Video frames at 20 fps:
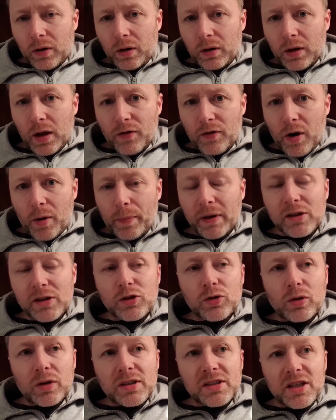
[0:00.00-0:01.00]
Live it a bit
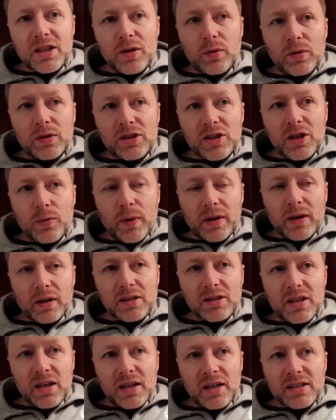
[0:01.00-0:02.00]
so that see when you're,
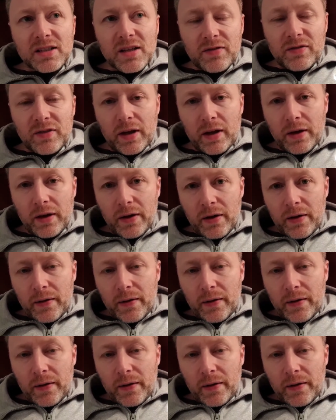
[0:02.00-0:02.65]
say, 70...